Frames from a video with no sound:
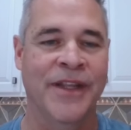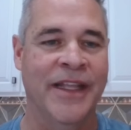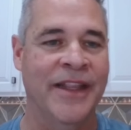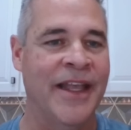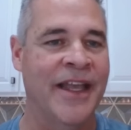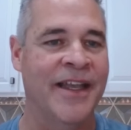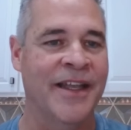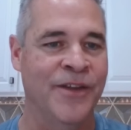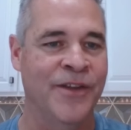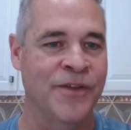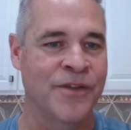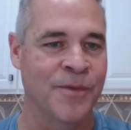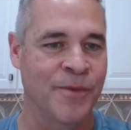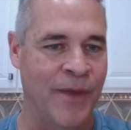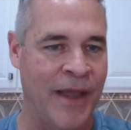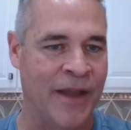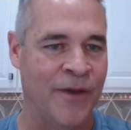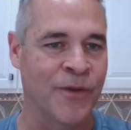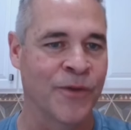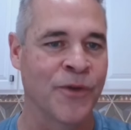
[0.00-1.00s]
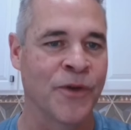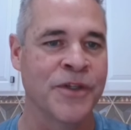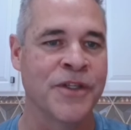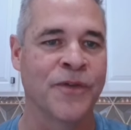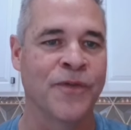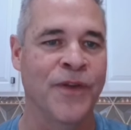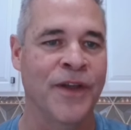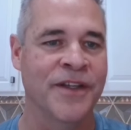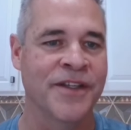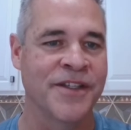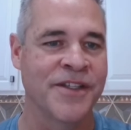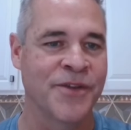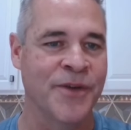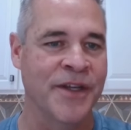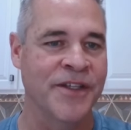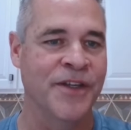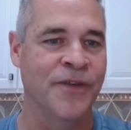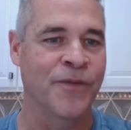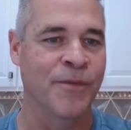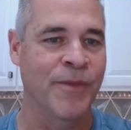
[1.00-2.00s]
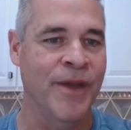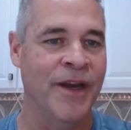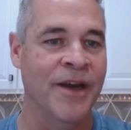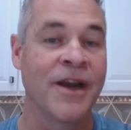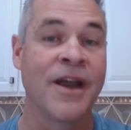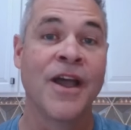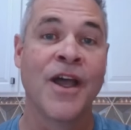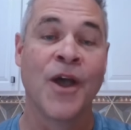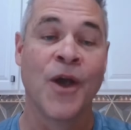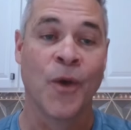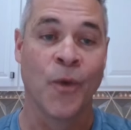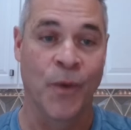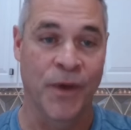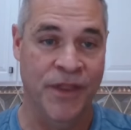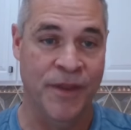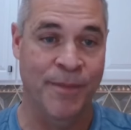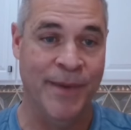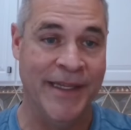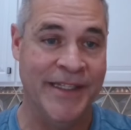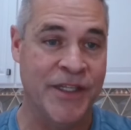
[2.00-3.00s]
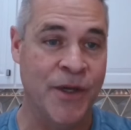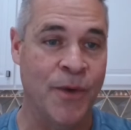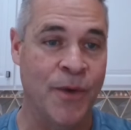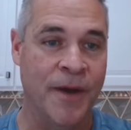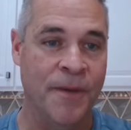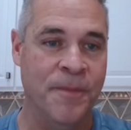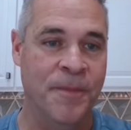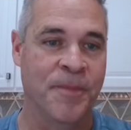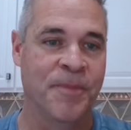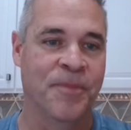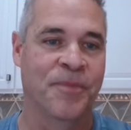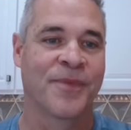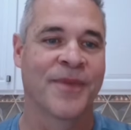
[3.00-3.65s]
then they can do some ankle dorsiflexion stretching from there with the big toe up.